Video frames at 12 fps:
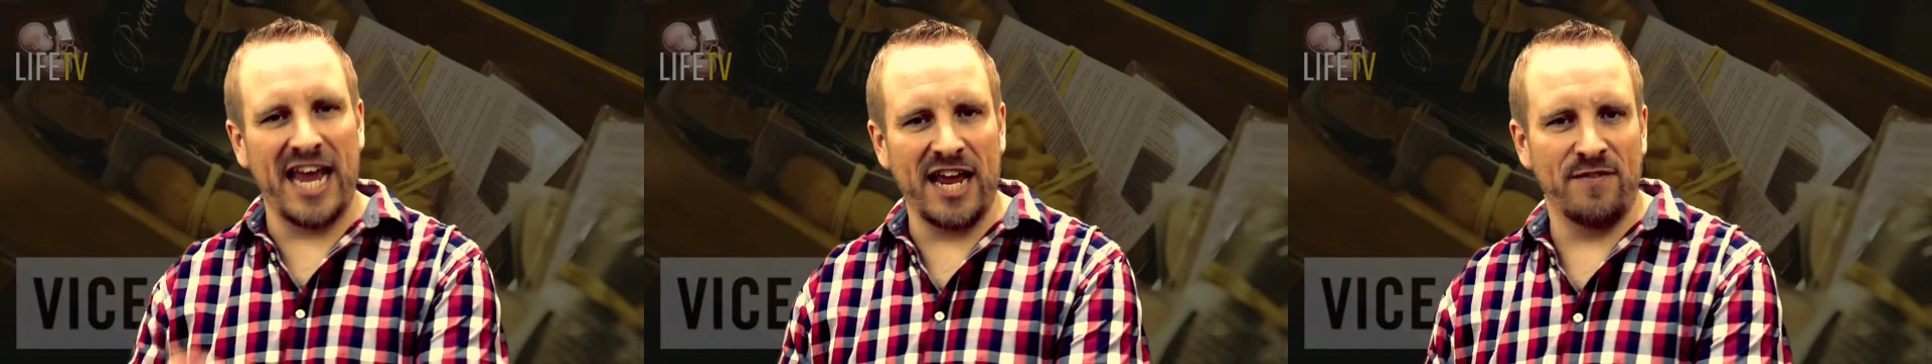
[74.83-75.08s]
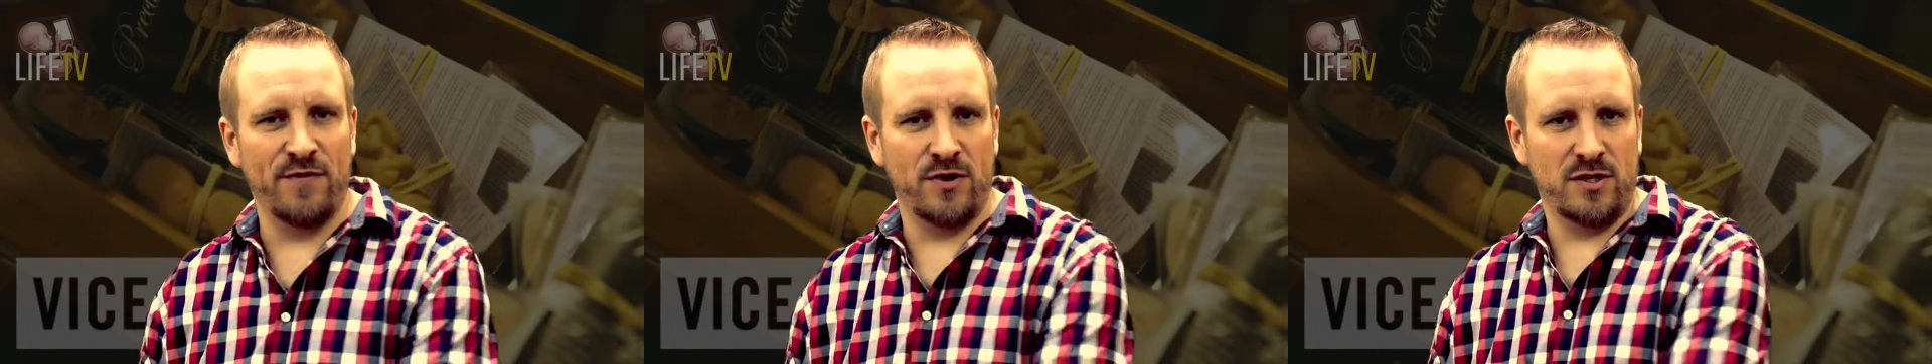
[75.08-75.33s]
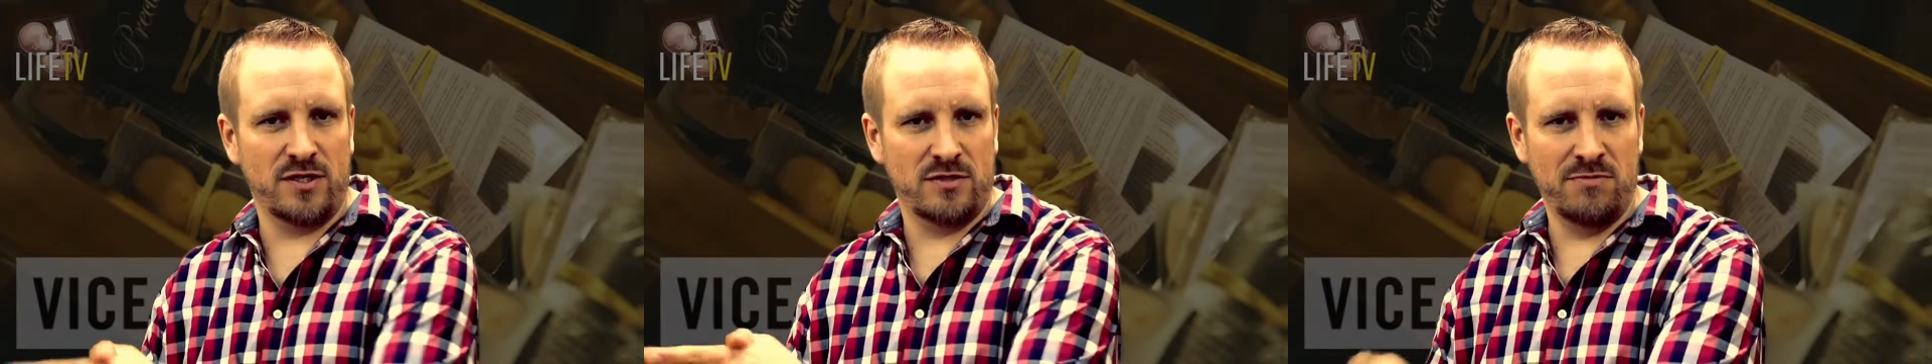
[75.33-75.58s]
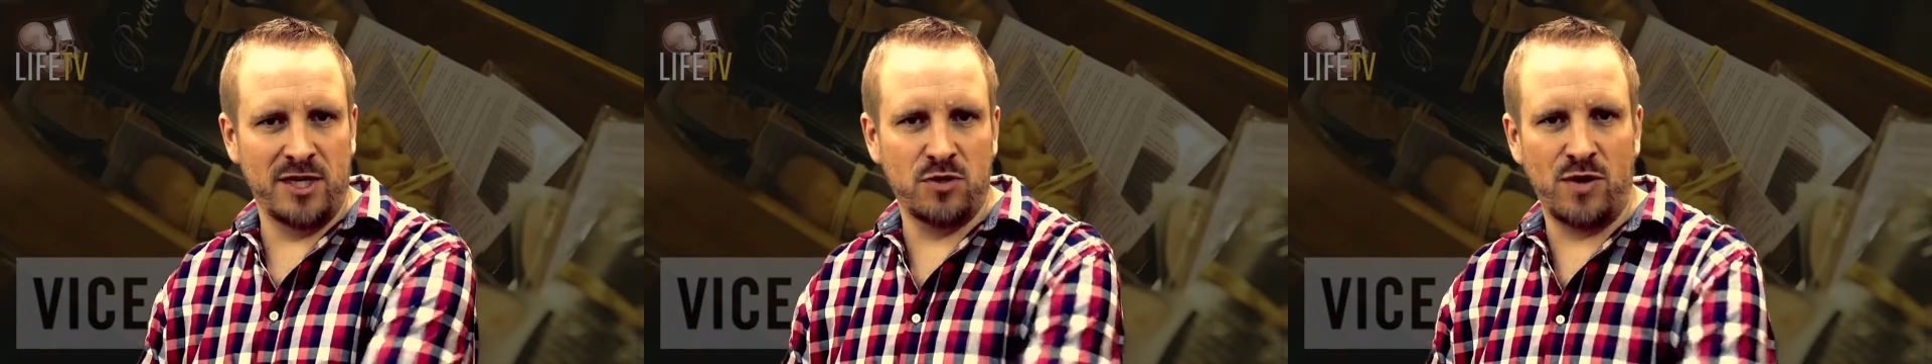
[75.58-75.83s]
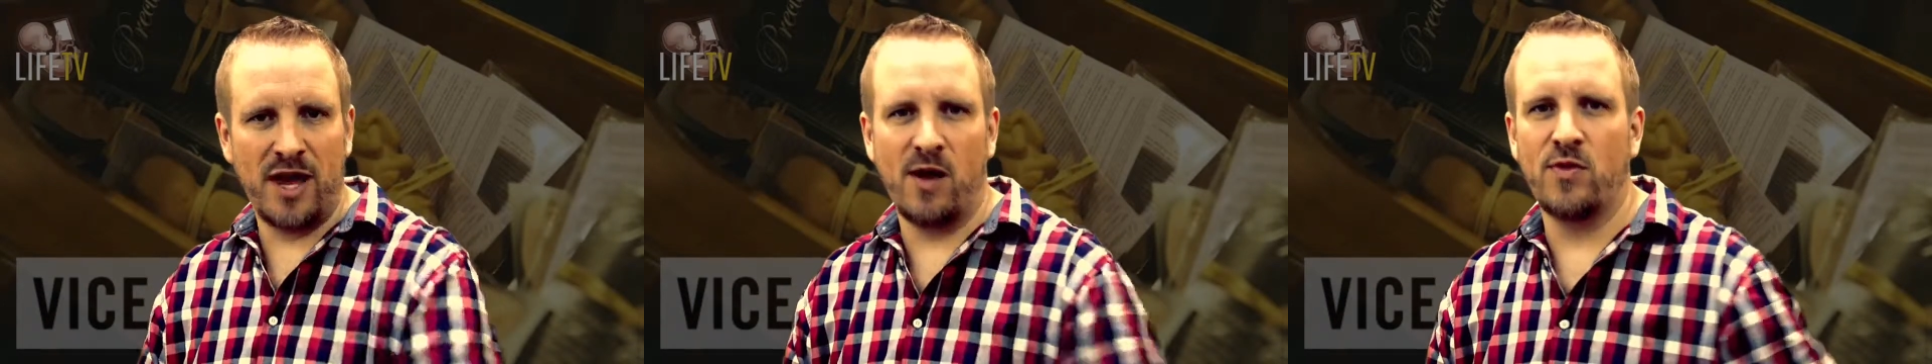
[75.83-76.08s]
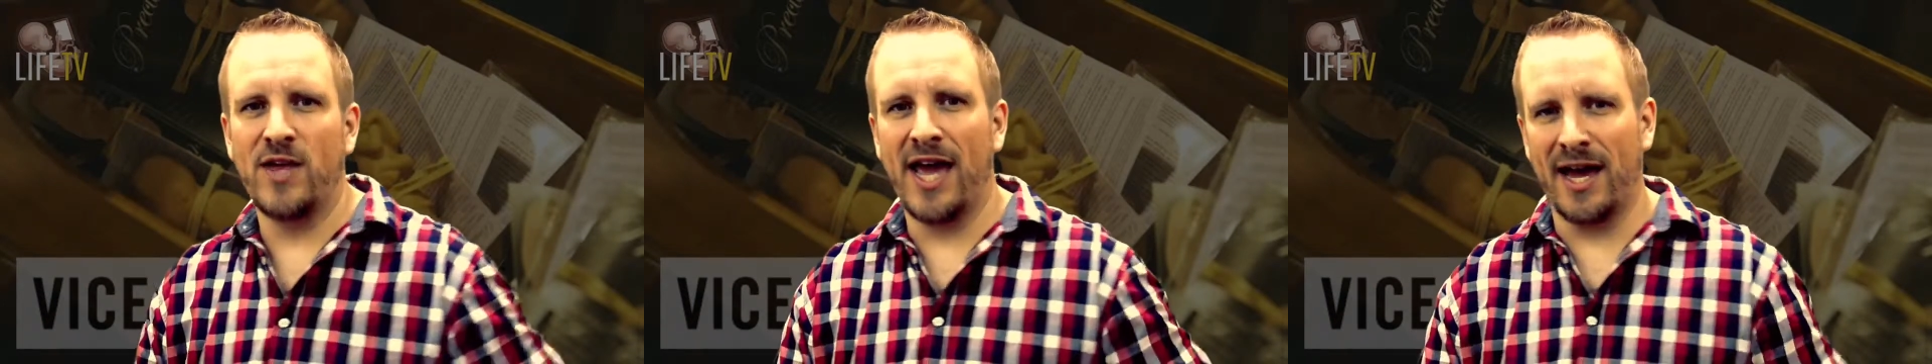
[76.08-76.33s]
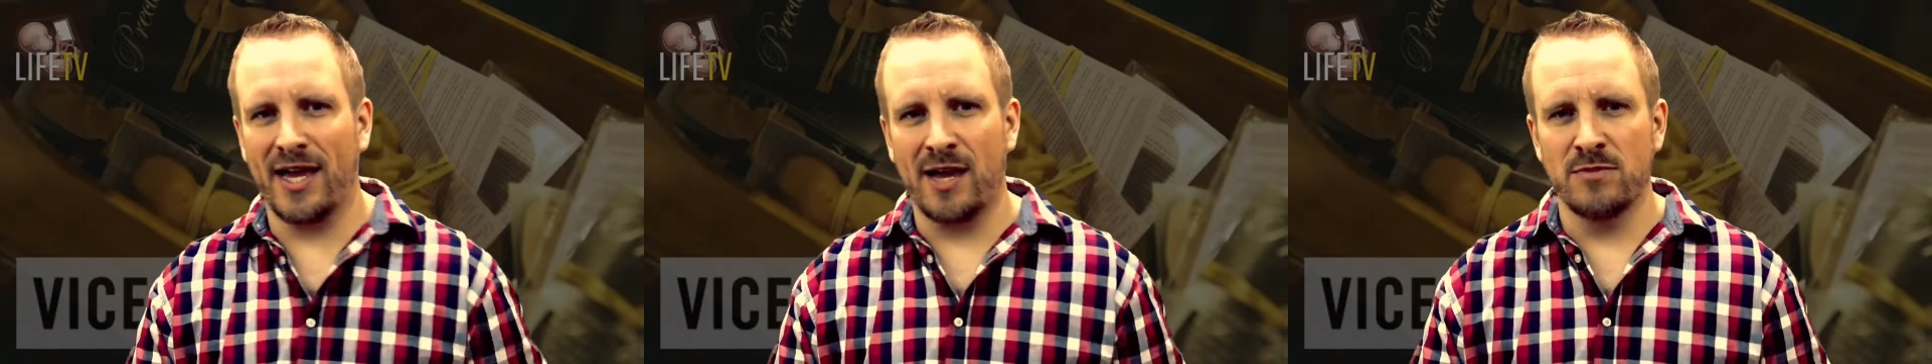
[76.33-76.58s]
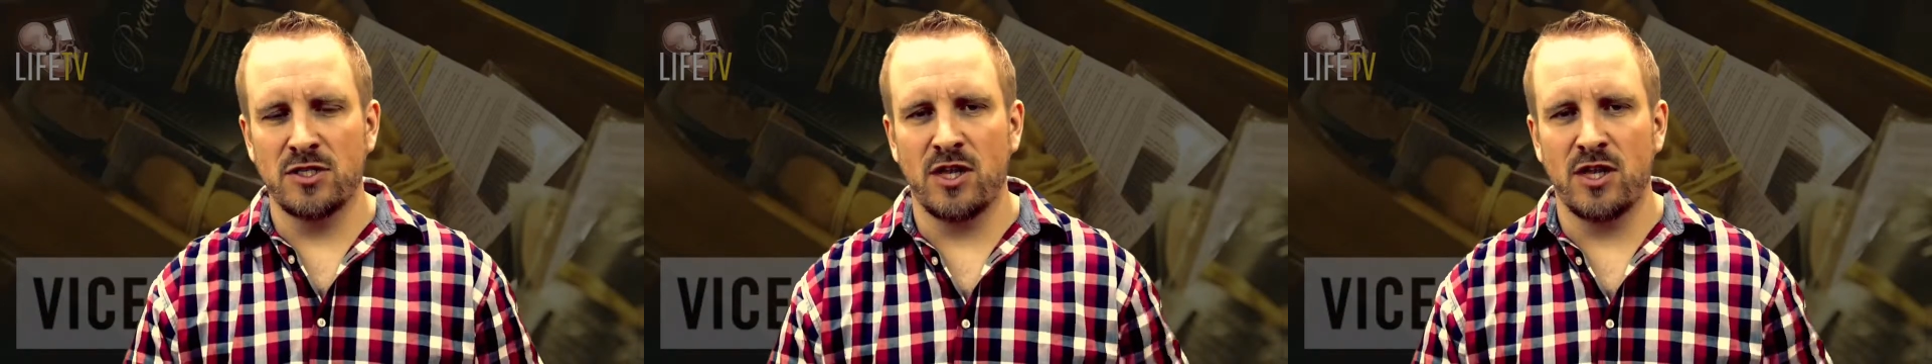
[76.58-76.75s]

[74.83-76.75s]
adverse mental health outcomes.